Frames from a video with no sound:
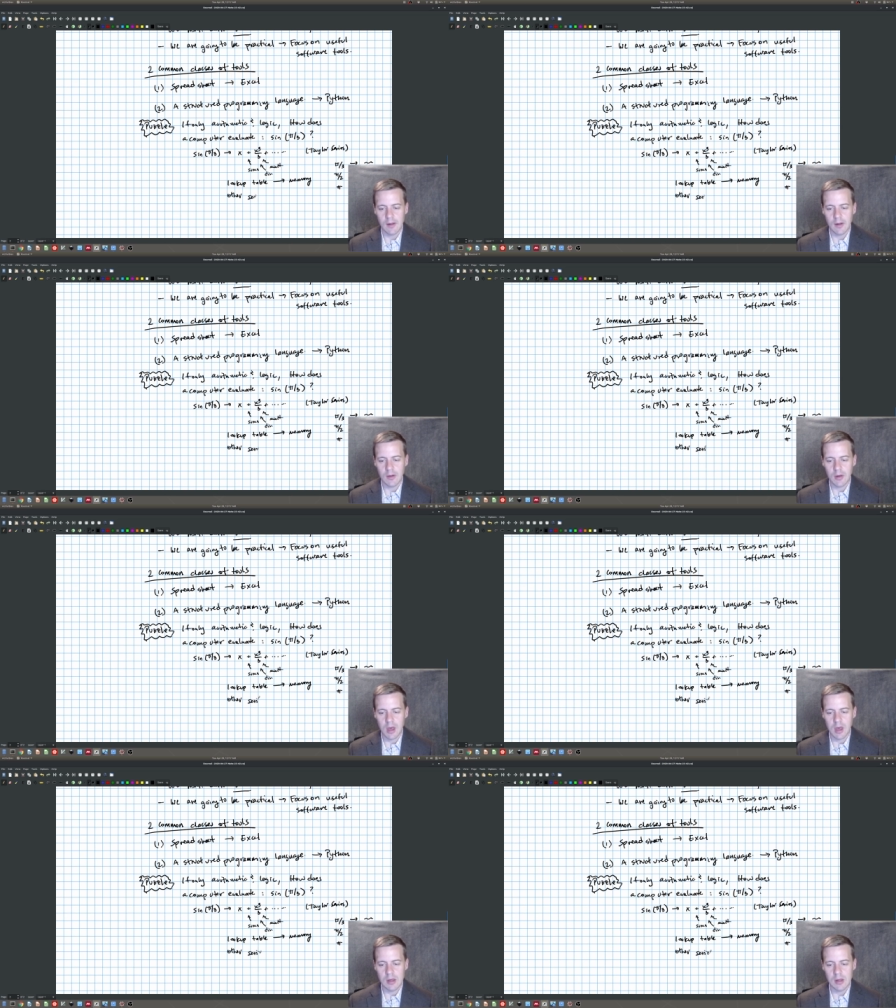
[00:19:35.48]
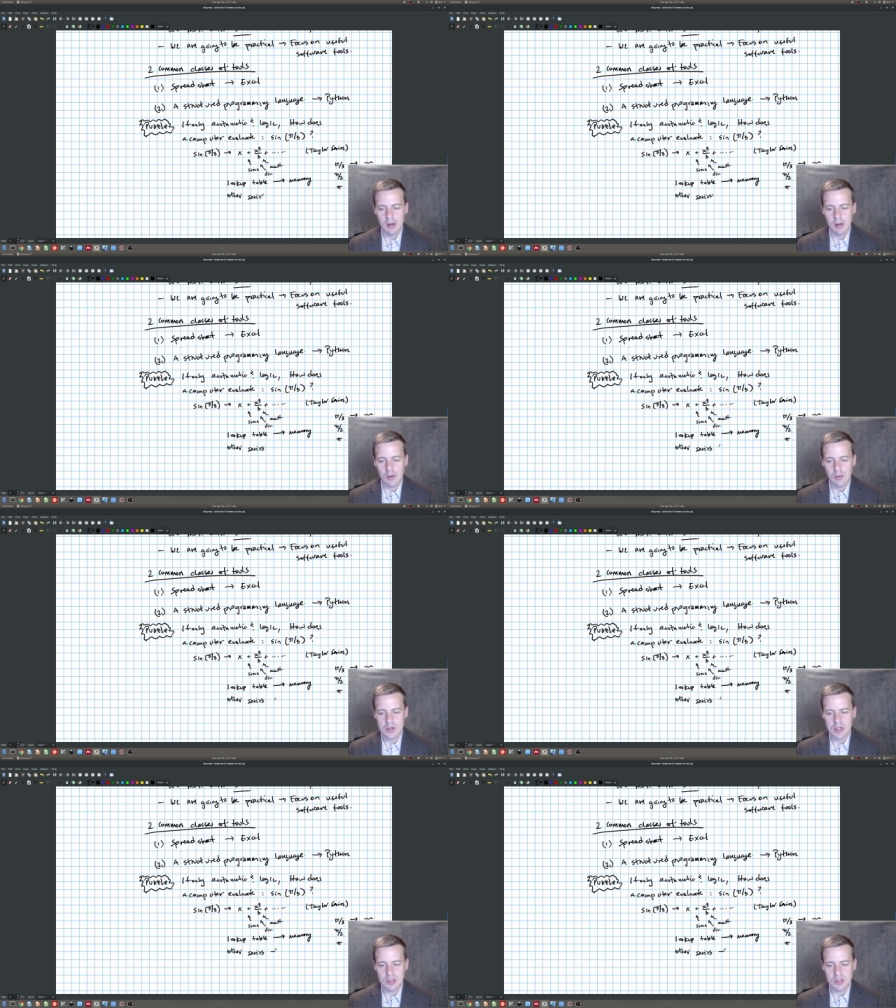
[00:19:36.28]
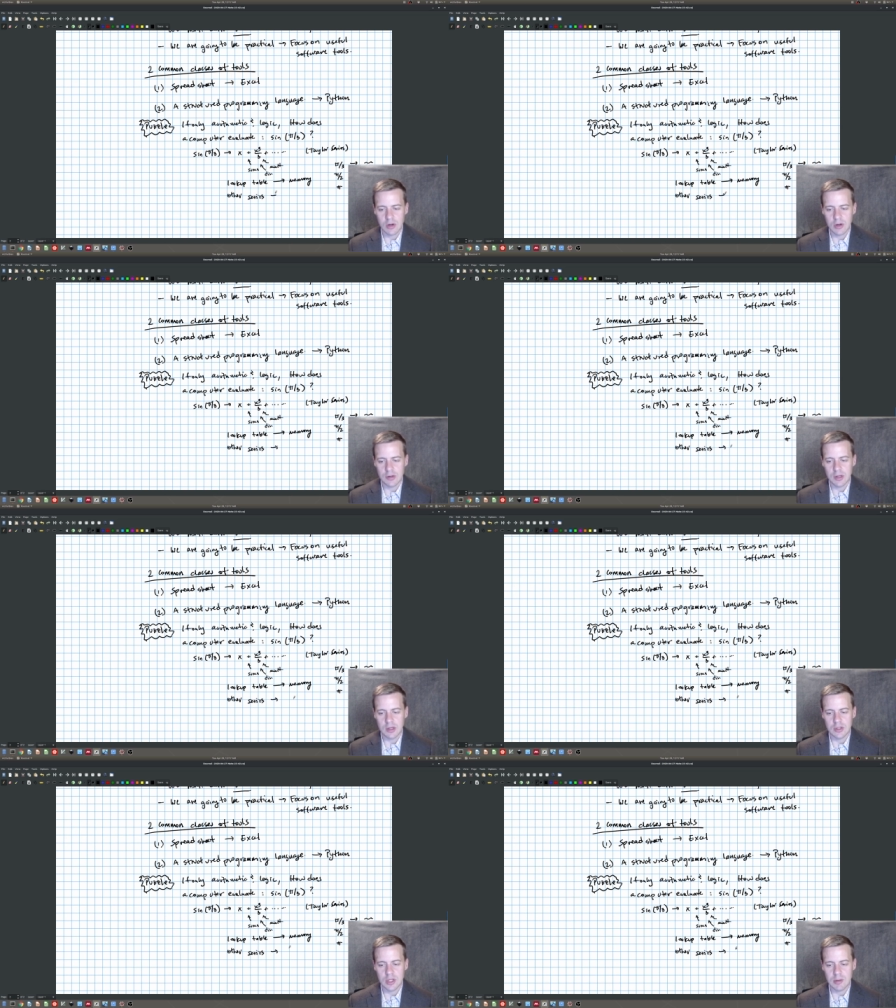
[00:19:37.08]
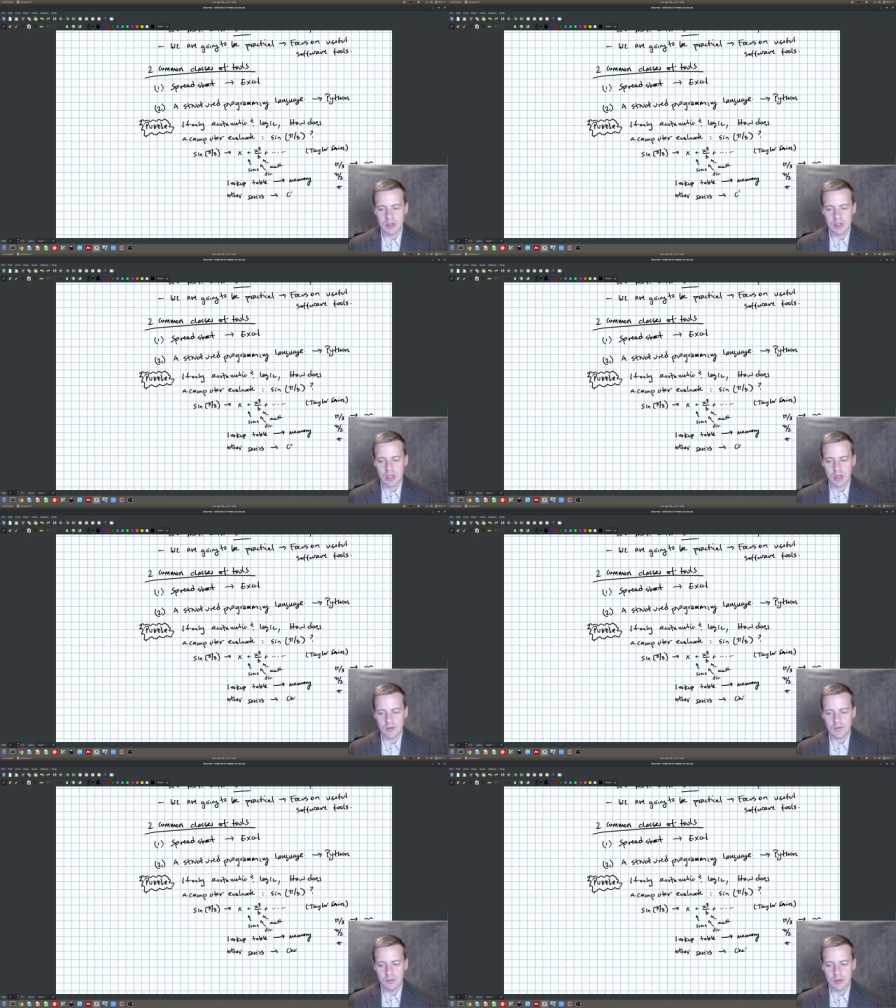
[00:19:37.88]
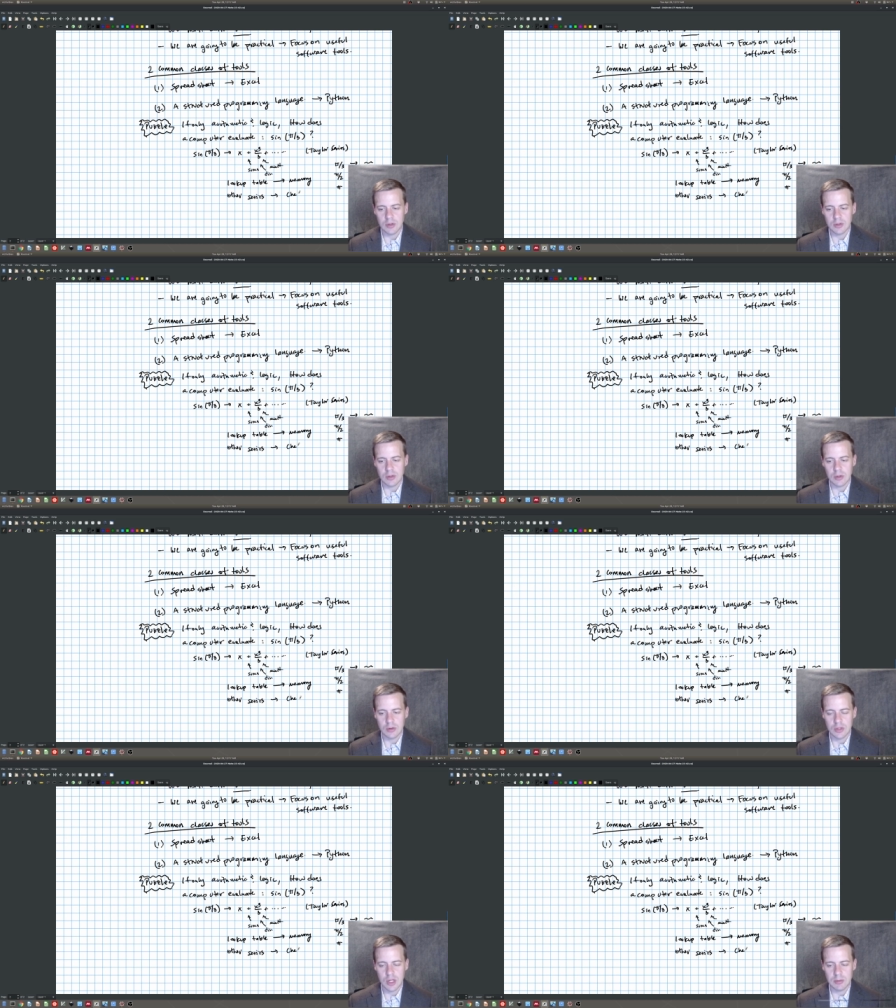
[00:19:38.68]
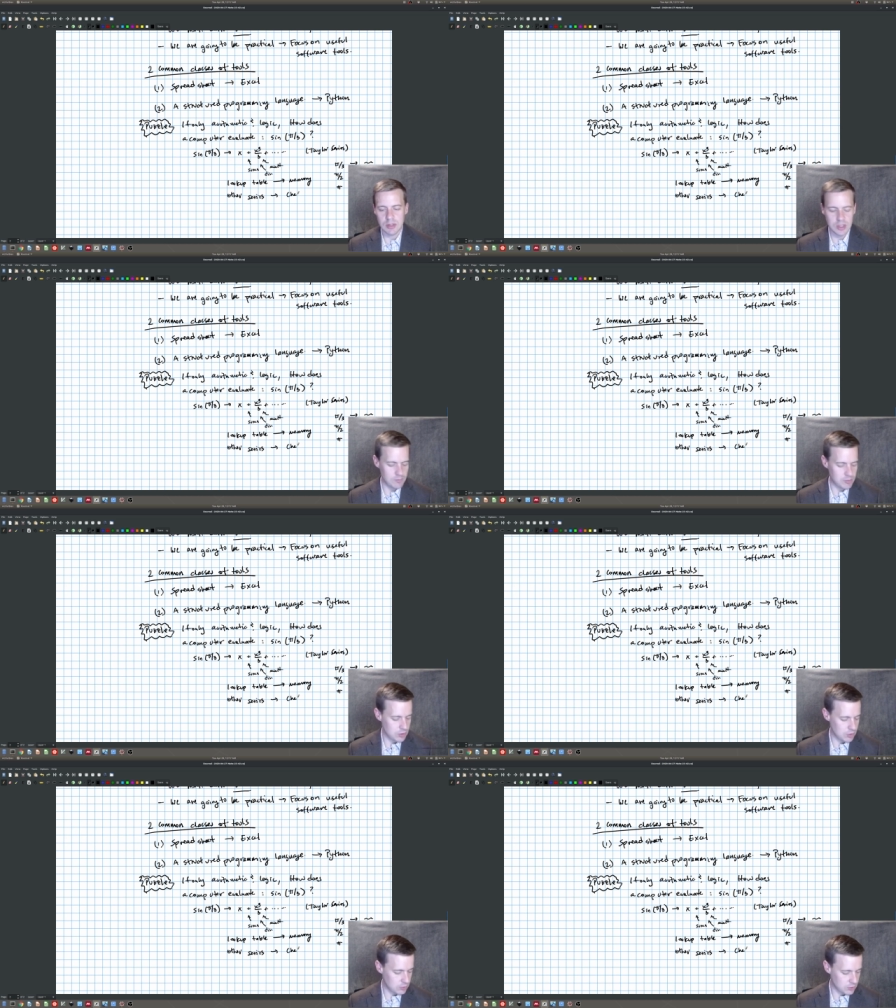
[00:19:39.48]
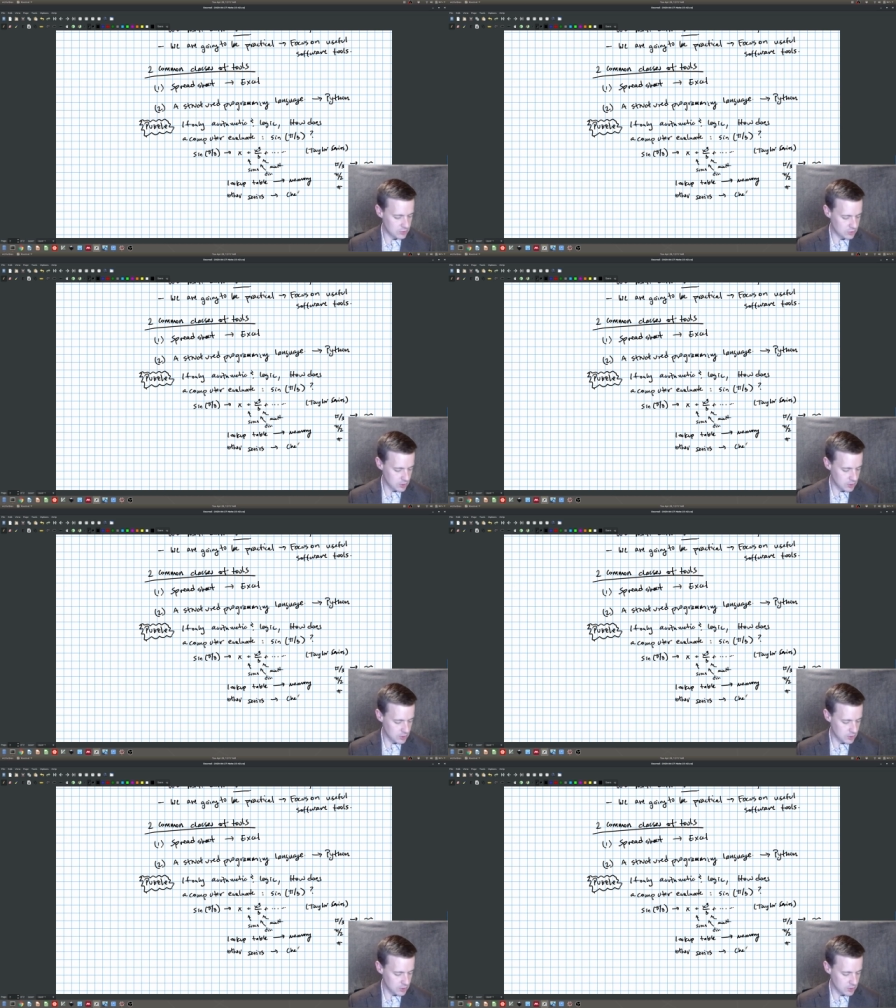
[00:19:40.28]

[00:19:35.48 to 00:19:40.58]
okay, which is called Chebyshev, which are called Chebyshev polynomials.